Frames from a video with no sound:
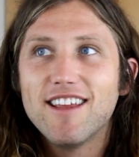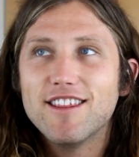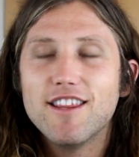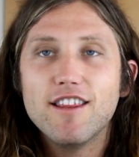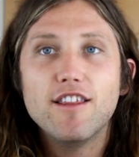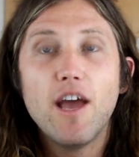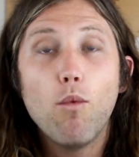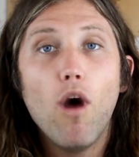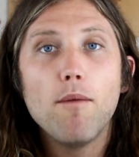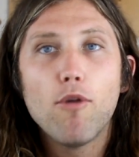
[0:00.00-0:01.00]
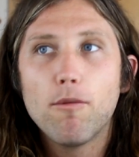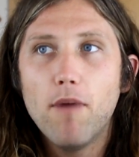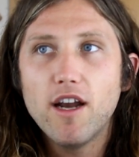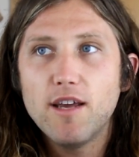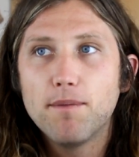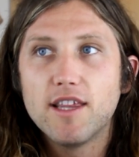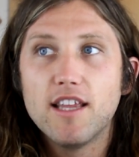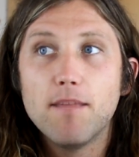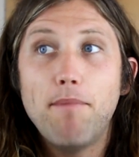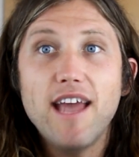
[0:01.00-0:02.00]
They want more money, but
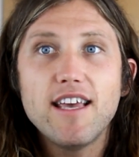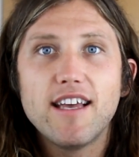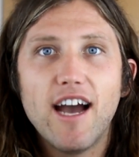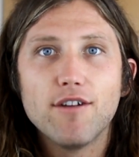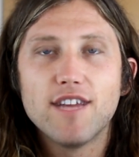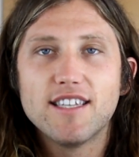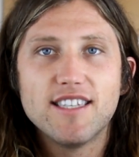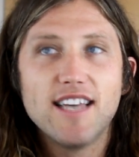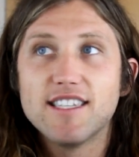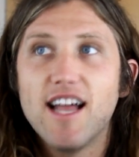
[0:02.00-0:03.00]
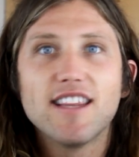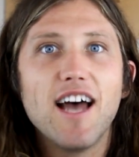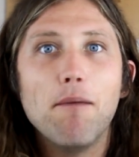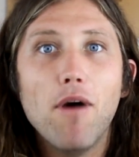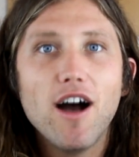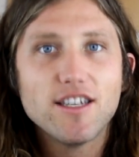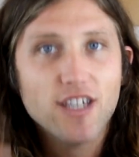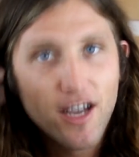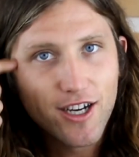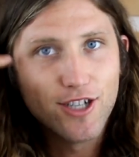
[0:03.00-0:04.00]
then the bank account that says not that
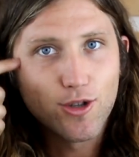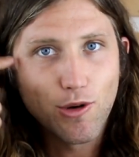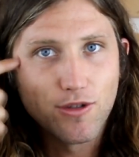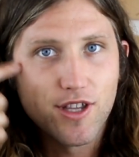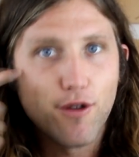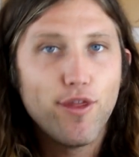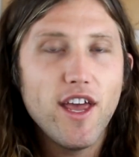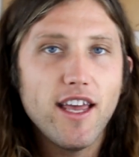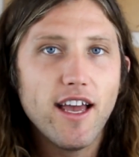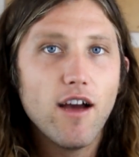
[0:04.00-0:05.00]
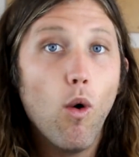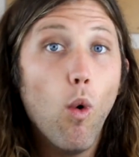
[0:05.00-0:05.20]
much controls their thinking.